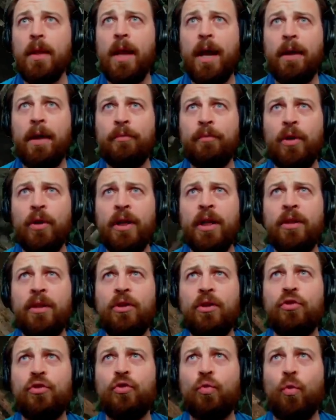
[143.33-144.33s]
After I get
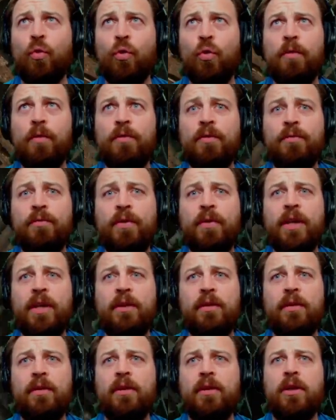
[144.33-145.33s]
control of the
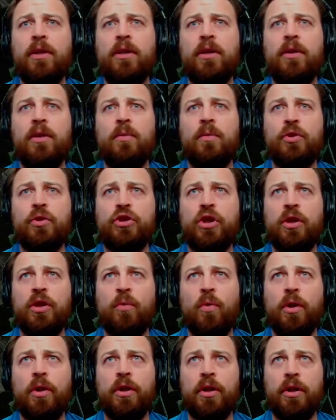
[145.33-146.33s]
fight, we're just going to
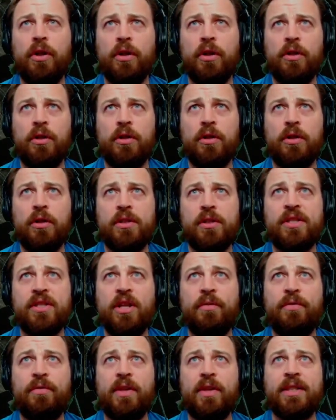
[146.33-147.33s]
want to
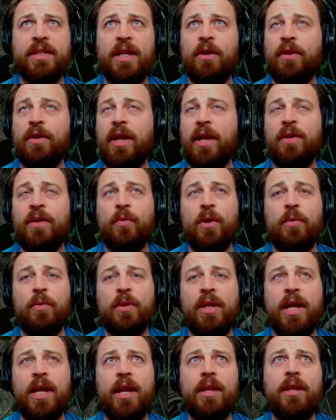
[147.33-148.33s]
snuff these out any way we
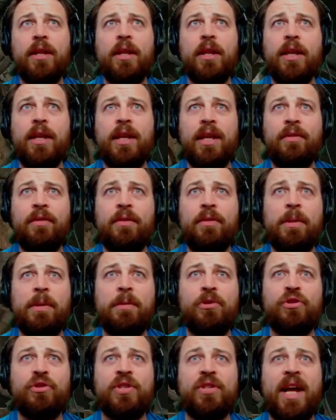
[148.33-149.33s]
can. Even
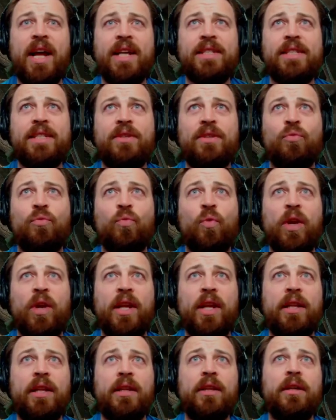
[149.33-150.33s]
maybe just casting
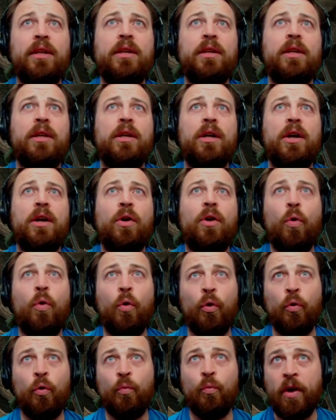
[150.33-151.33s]
rain.
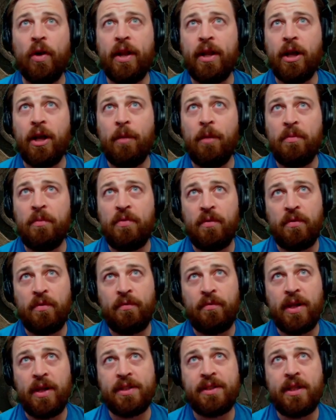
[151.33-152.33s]
Or running up if you have a
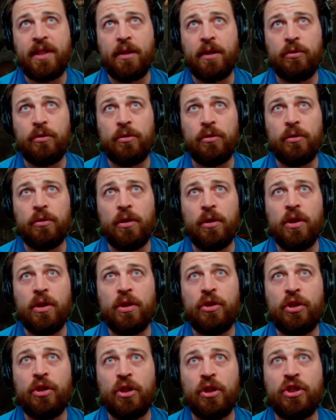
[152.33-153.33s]
fast character,
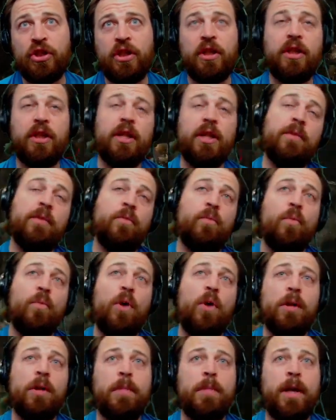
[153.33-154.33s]
touching it and
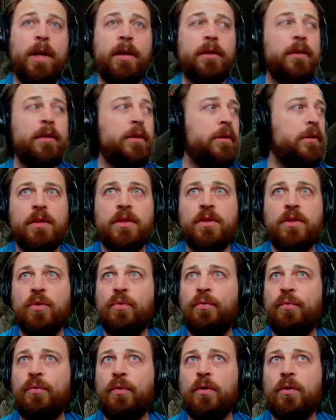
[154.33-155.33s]
walking back.
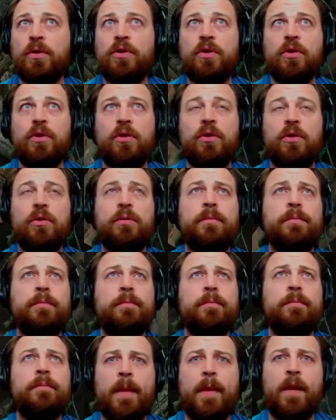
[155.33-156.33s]
So first turn,
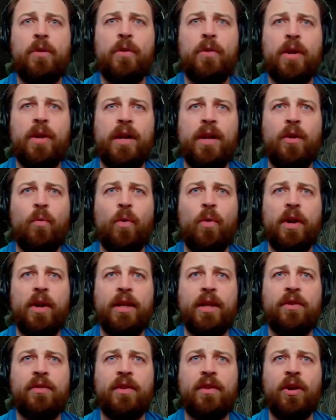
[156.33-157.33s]
I know I kind of want to
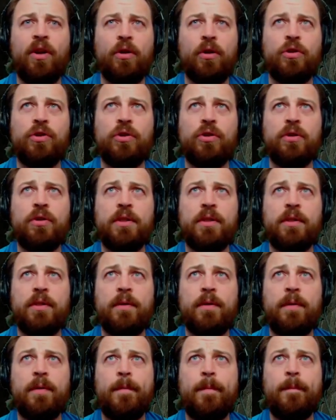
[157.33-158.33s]
get to the archers.
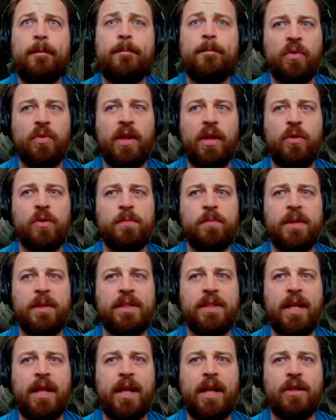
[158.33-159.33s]
What did I use my
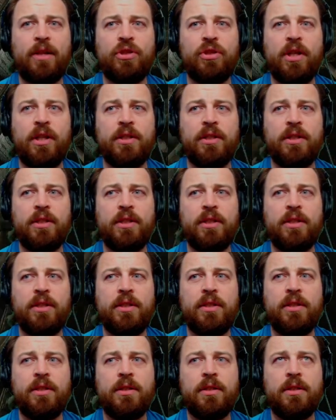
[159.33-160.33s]
side action as?
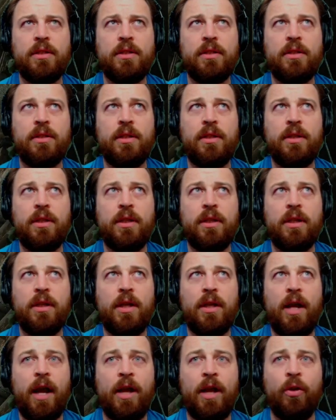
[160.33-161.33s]

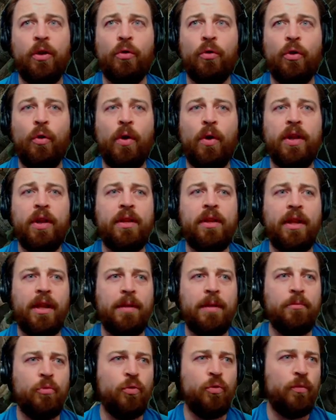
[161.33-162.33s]
I don't know. I didn't think
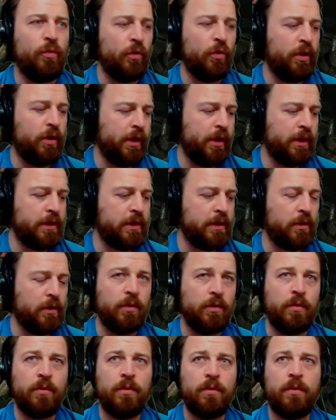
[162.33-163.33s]
I moved or anything,
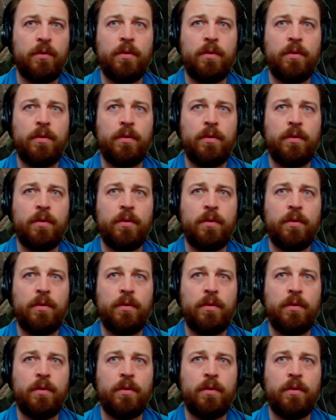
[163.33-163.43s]
so...